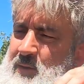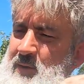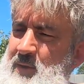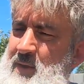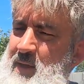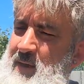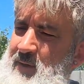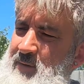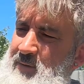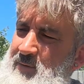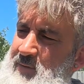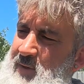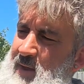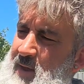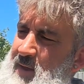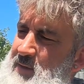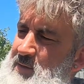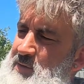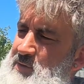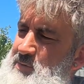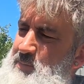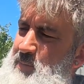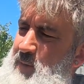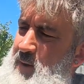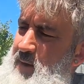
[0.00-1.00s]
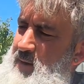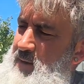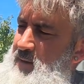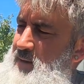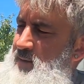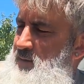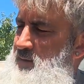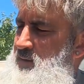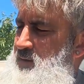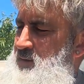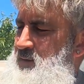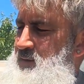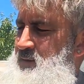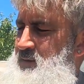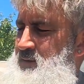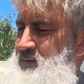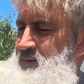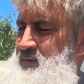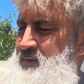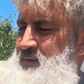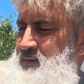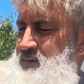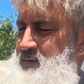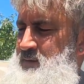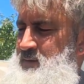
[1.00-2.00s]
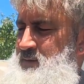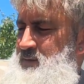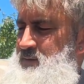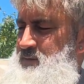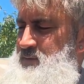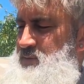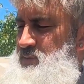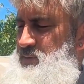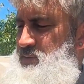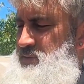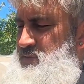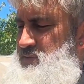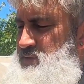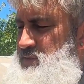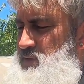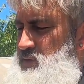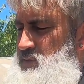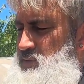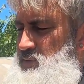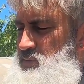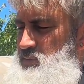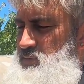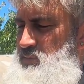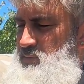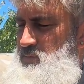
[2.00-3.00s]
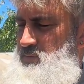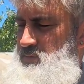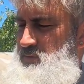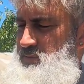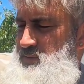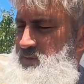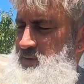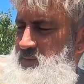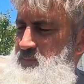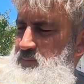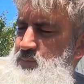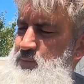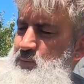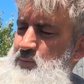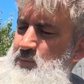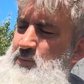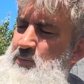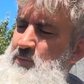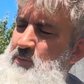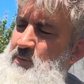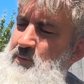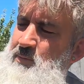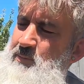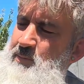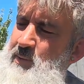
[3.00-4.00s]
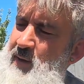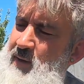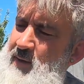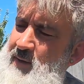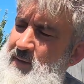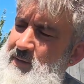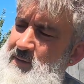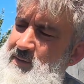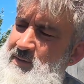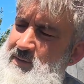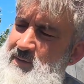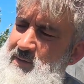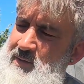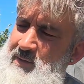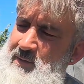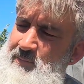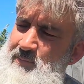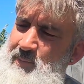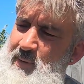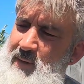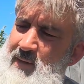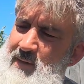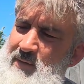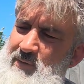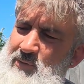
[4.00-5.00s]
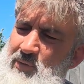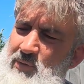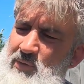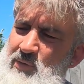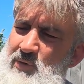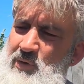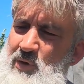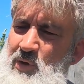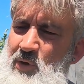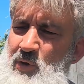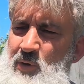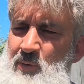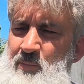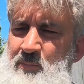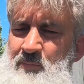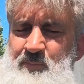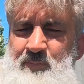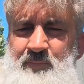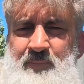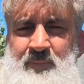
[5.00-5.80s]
next Tench bait. So it's So Simple Baits, bait.com,